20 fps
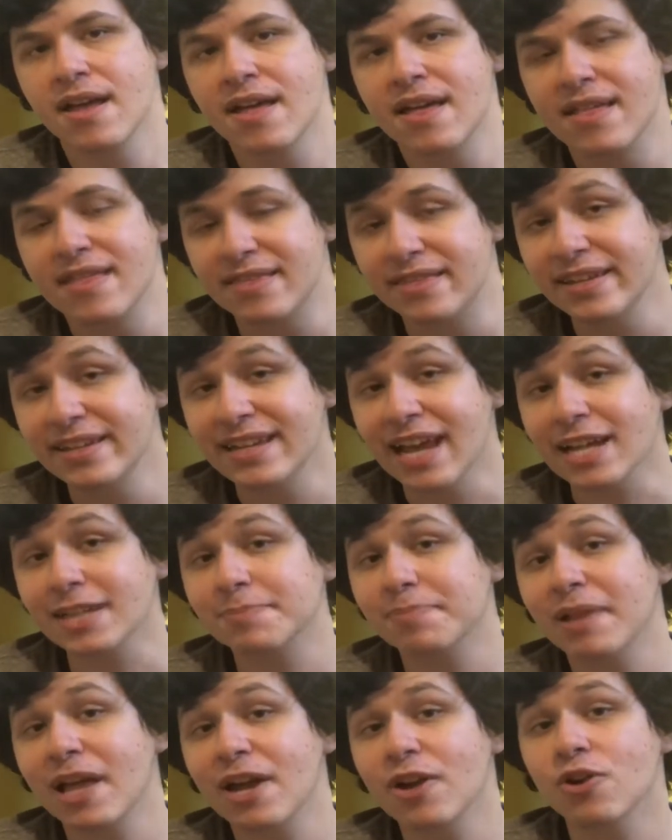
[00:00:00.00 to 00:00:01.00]
The
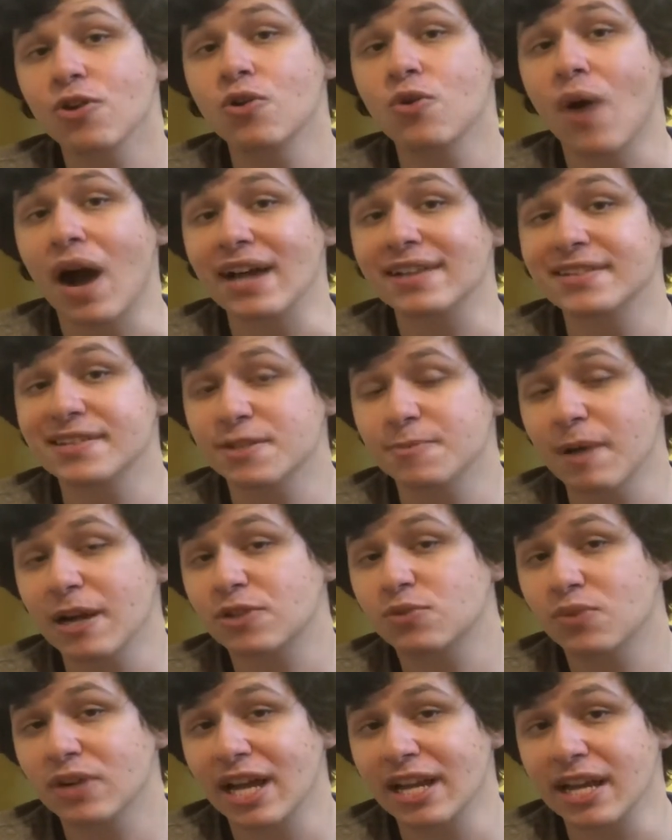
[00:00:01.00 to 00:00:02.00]
next player who I
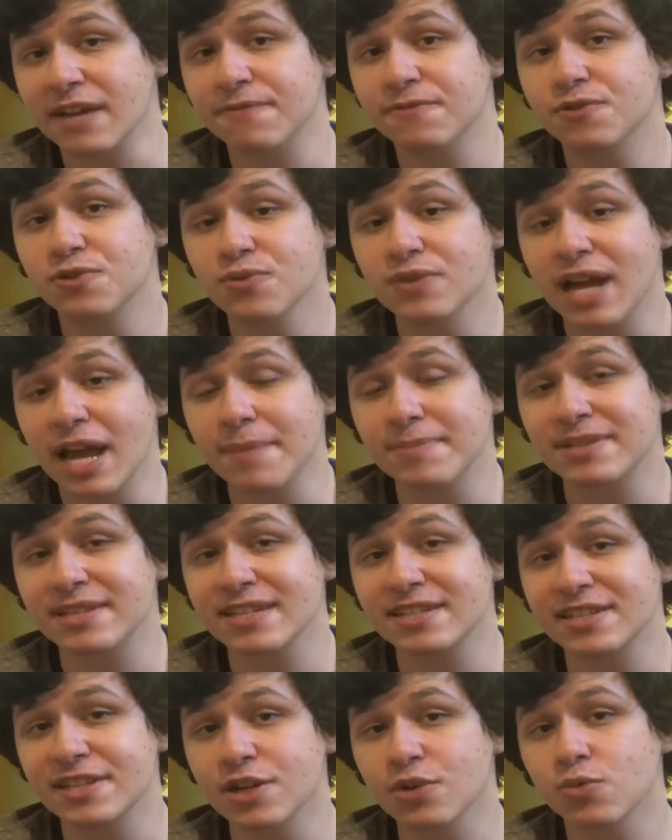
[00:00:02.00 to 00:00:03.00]
suspect will get a few games
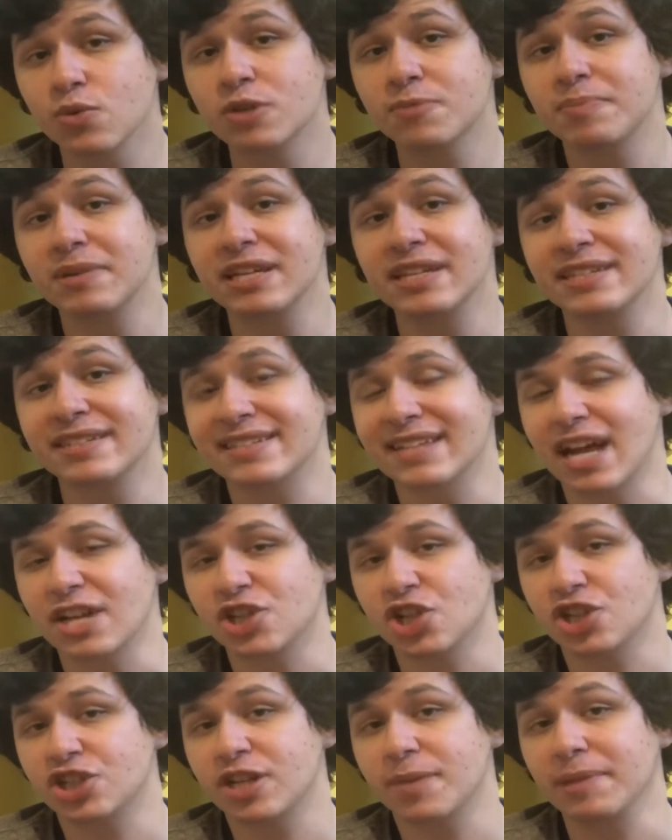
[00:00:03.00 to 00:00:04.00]
this year would be
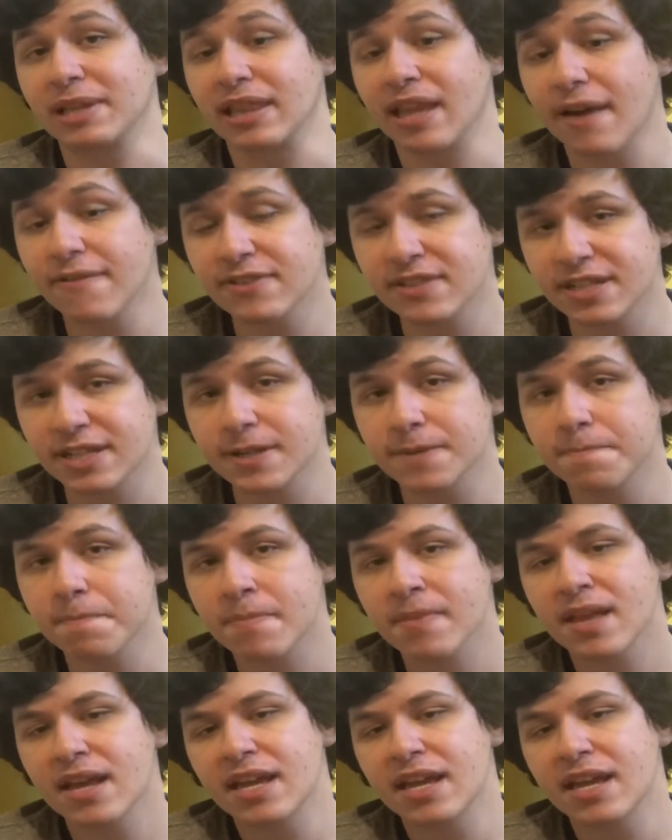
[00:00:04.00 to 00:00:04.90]
Sasha Chmelevski.